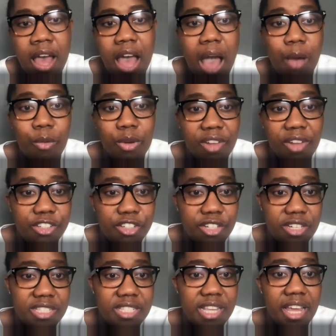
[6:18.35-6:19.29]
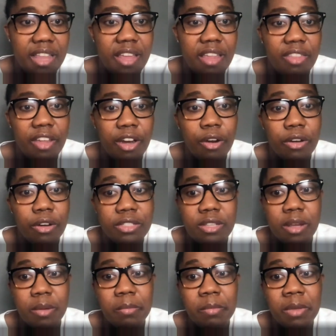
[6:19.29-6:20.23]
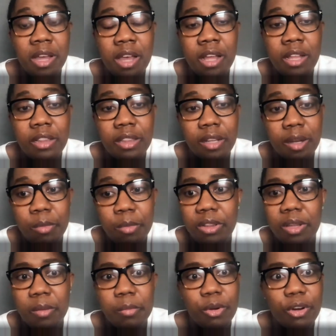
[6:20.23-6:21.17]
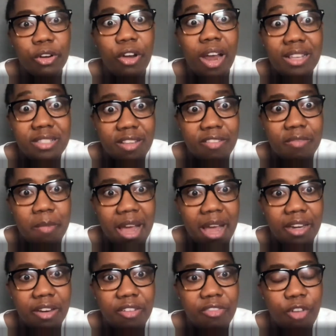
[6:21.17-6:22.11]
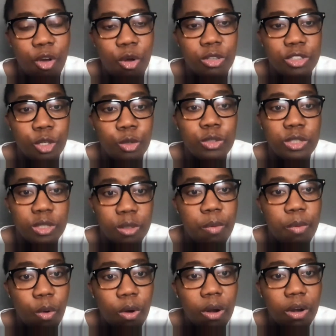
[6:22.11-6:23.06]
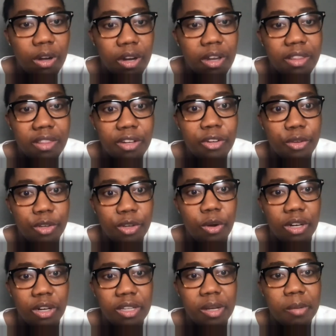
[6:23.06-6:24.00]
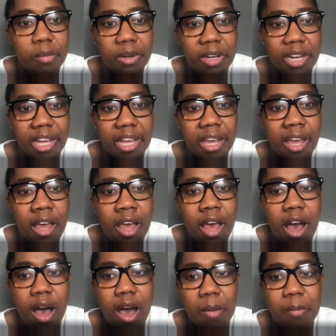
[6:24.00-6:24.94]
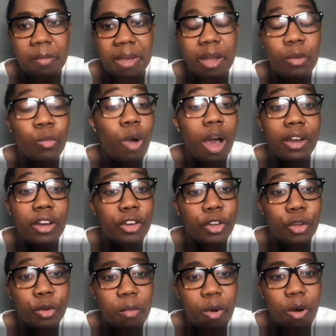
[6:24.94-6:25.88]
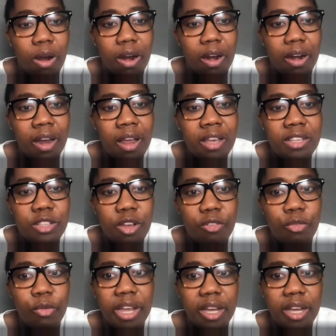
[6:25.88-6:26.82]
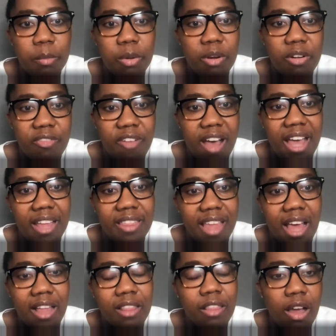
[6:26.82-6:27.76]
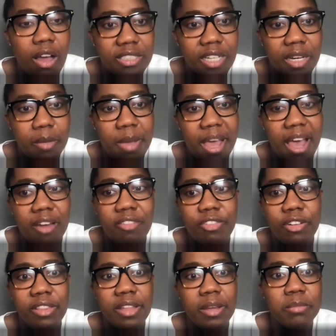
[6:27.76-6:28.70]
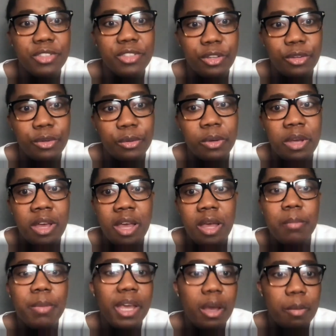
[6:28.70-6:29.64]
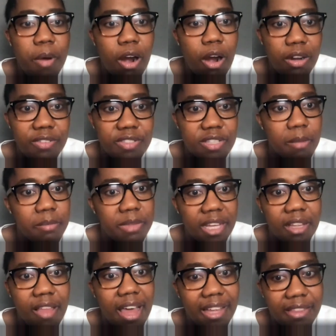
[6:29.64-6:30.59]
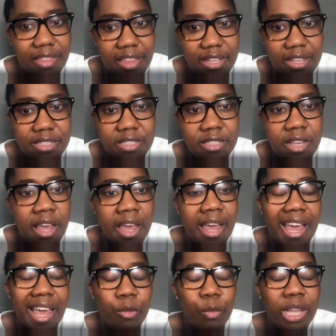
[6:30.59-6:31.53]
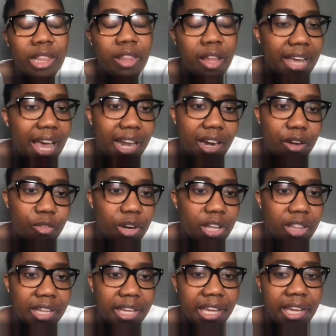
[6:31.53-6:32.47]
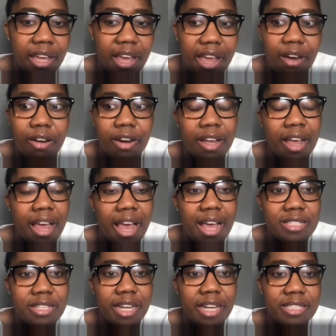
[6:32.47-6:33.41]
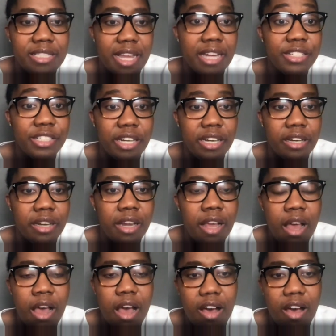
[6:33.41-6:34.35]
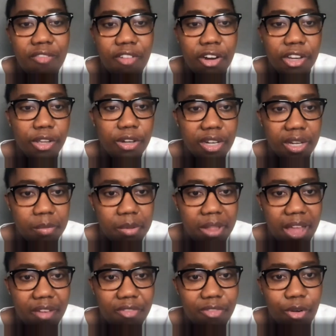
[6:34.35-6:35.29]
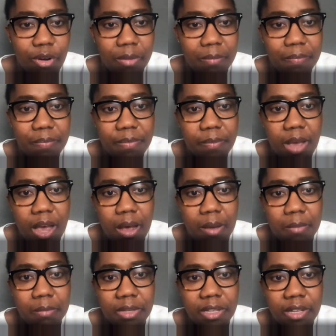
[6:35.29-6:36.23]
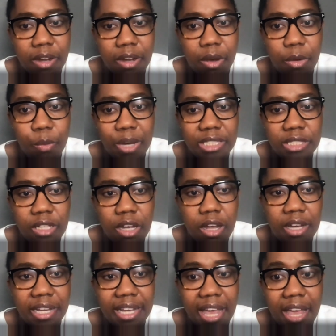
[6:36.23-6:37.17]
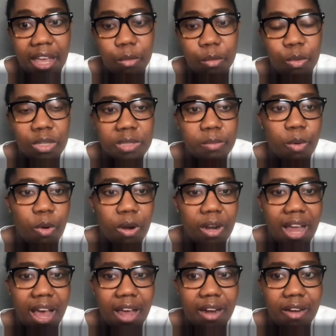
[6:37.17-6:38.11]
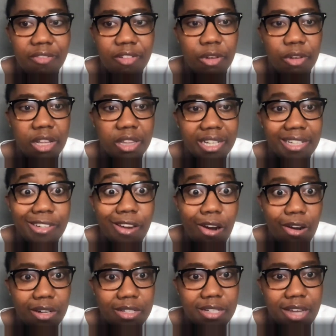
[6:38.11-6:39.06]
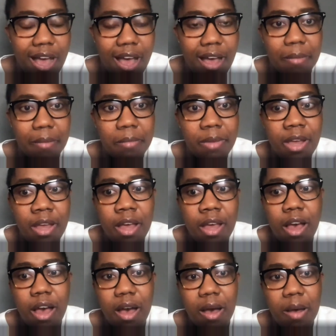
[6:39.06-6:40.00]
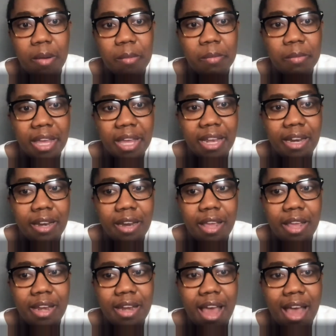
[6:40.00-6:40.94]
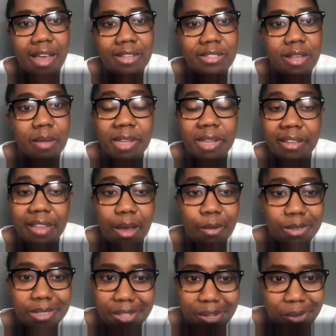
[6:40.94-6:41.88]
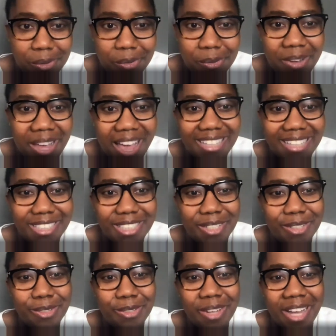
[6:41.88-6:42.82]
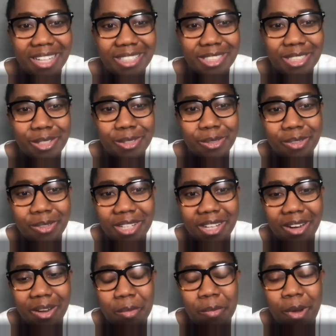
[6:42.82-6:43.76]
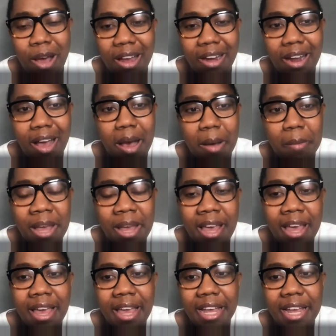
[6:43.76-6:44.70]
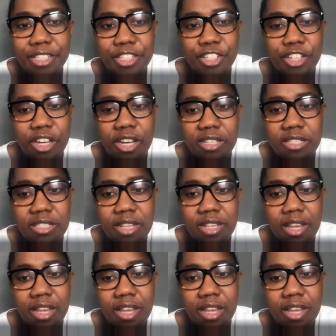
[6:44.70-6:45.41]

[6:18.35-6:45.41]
I would venture to say that there are some liberal and progressive minded folks who support the New York Liberty and want to do more. So if we can provide that launching pad for them to be a part of something like this, and we look at it really, Erica, as an extension of our Unity platform, you know, which again was born out of a really dark time and not something that was new, as you brought up. It's just